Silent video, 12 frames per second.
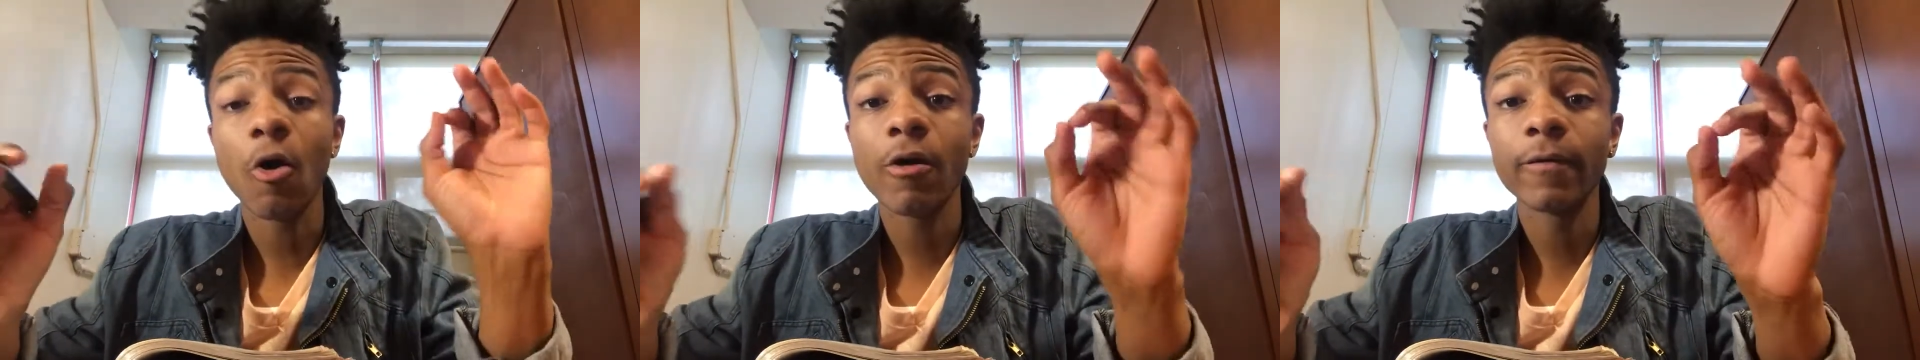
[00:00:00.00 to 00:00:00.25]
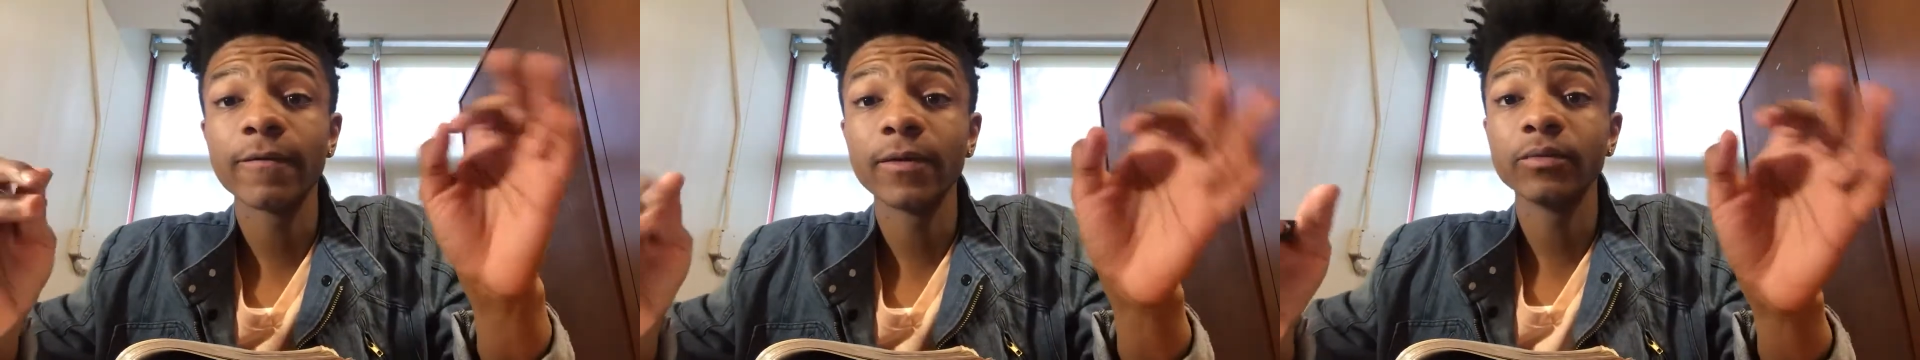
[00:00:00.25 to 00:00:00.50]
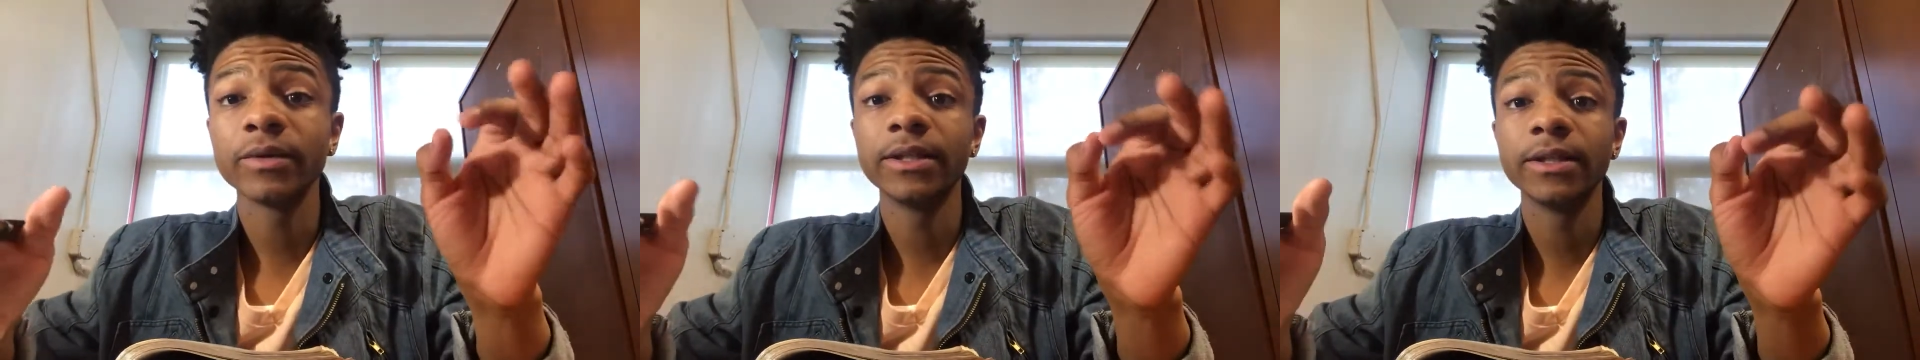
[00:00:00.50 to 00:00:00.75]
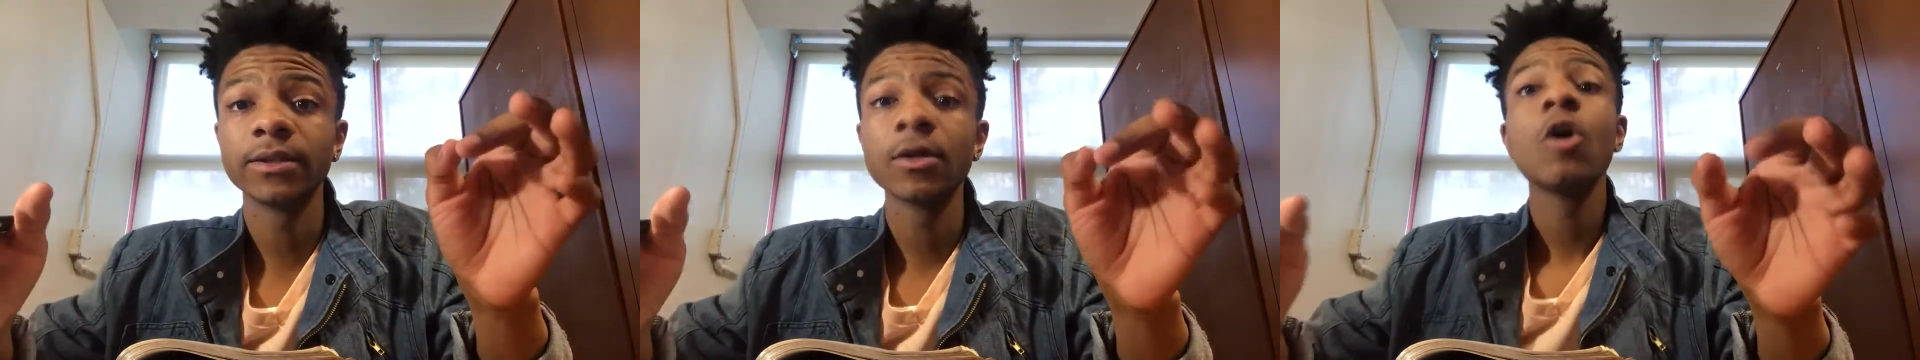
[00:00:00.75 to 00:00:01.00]
all
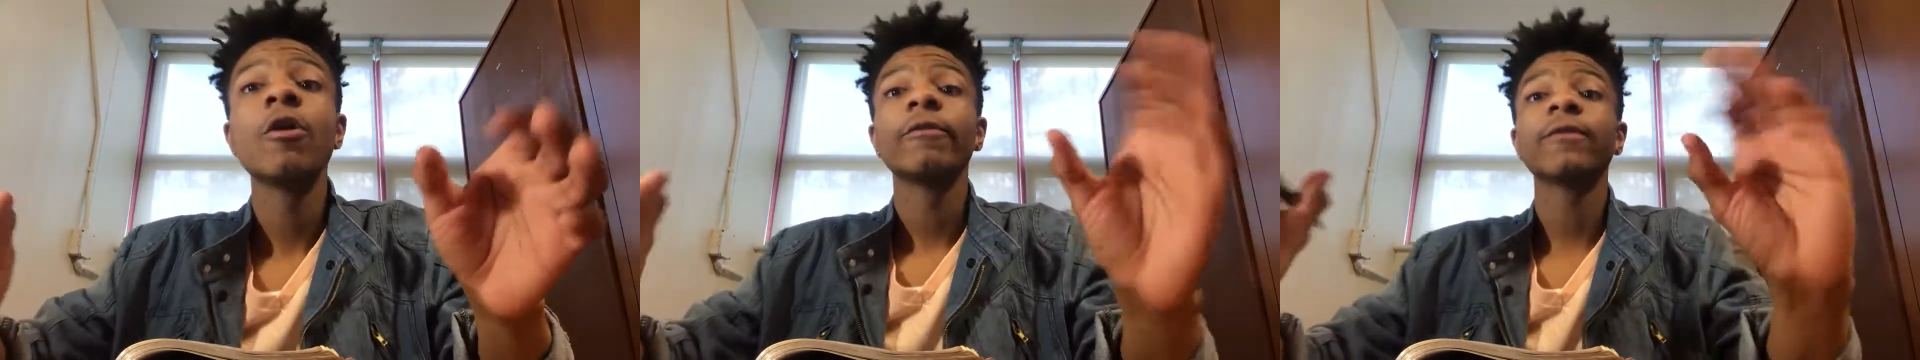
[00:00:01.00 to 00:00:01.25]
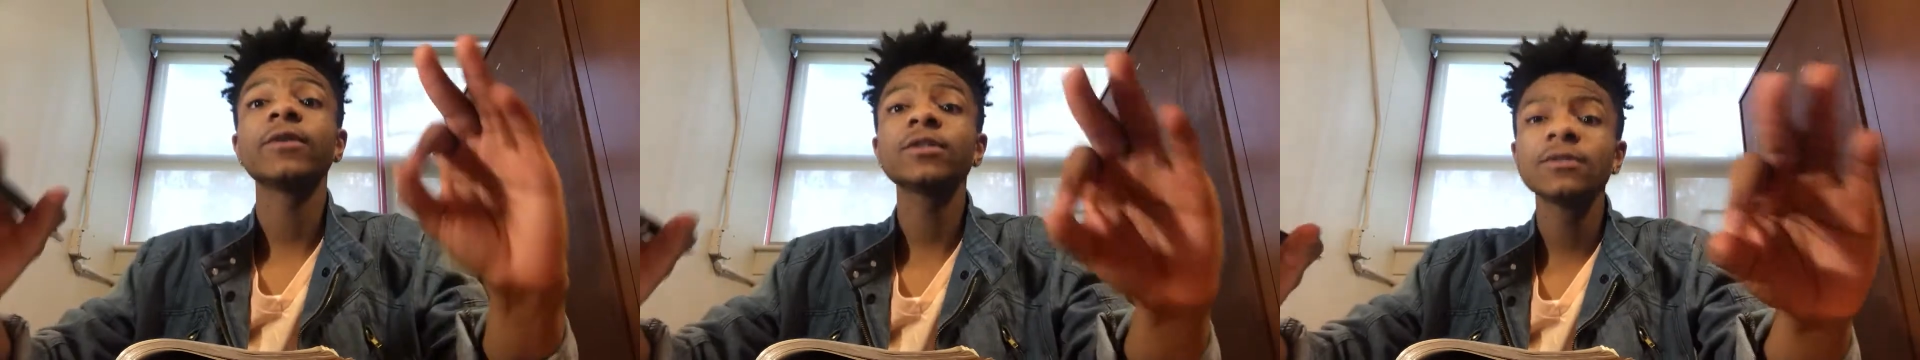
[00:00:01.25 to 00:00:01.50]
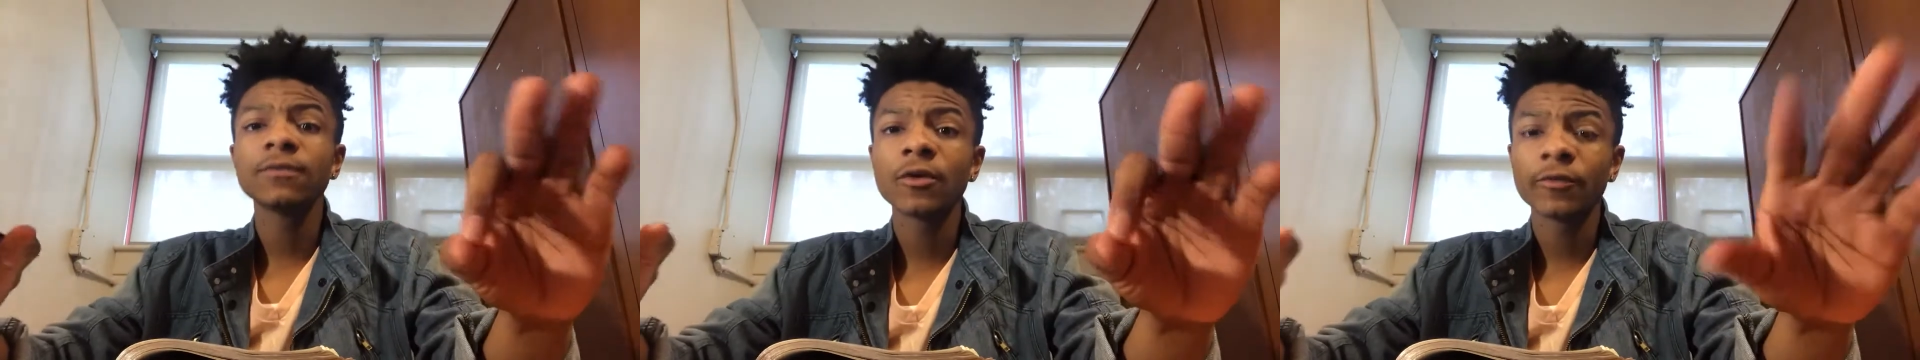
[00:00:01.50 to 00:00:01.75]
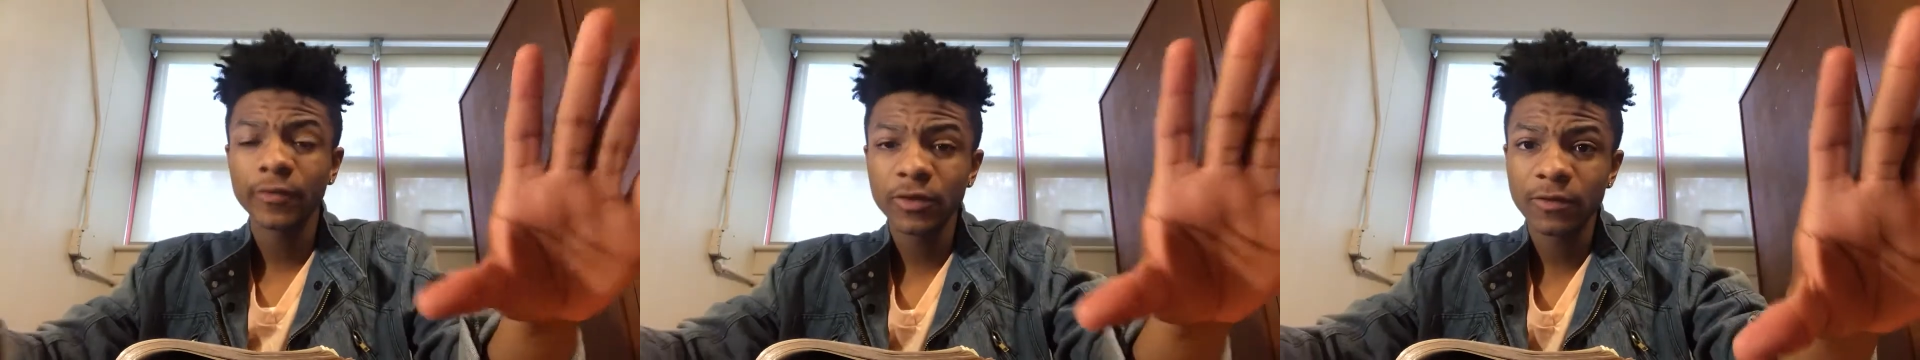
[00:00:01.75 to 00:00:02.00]
filthiness, first of all,